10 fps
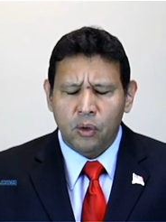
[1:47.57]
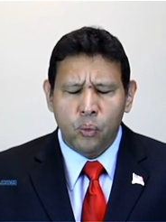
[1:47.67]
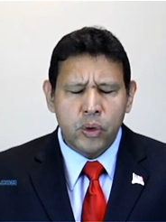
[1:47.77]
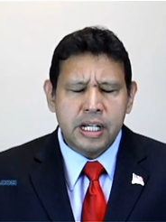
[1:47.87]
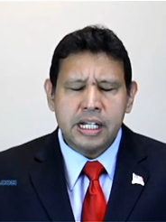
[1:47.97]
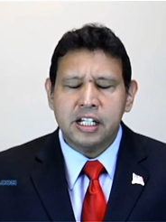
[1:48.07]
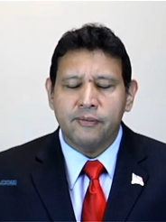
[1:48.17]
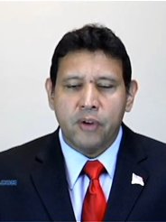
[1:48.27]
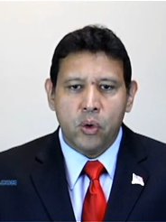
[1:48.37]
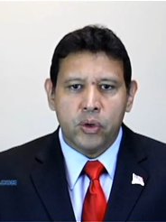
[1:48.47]
We need to
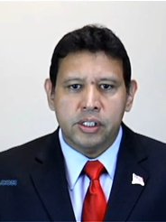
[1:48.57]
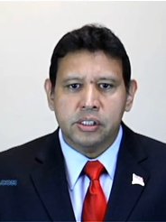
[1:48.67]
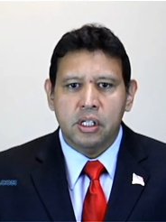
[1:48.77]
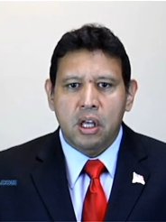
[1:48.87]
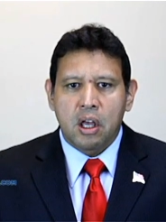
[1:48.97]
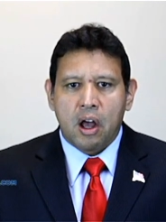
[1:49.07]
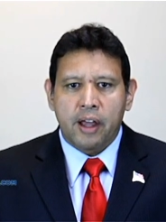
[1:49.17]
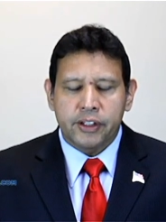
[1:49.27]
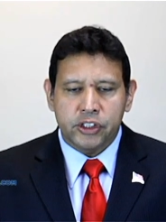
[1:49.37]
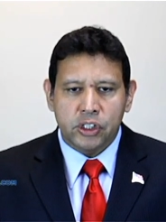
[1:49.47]
focus
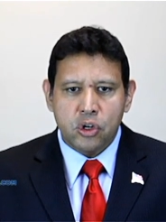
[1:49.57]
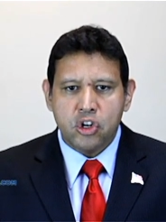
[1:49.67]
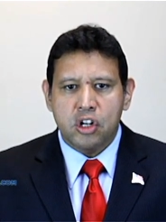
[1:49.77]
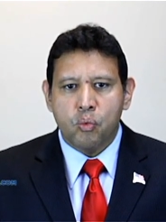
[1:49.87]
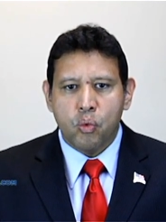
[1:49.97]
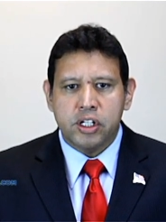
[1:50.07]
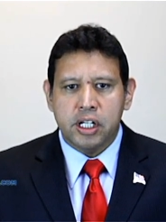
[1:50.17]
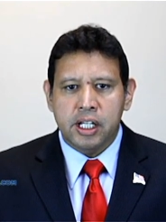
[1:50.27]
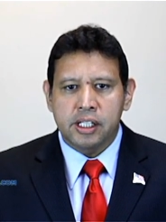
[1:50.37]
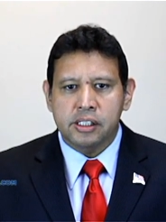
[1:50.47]
on the solution, which
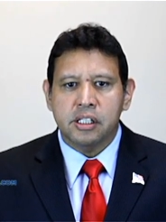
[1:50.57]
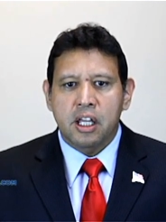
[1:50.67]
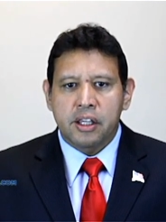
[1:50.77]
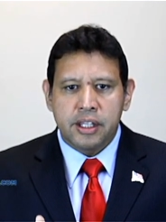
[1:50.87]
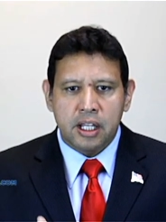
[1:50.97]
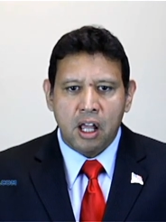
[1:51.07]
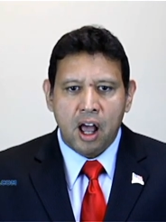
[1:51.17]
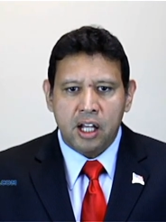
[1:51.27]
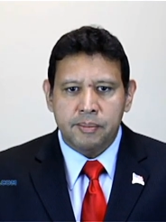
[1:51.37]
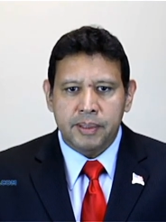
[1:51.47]
is the
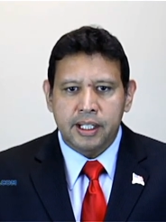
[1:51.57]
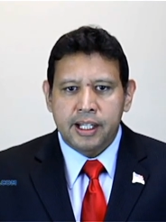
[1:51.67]
economy.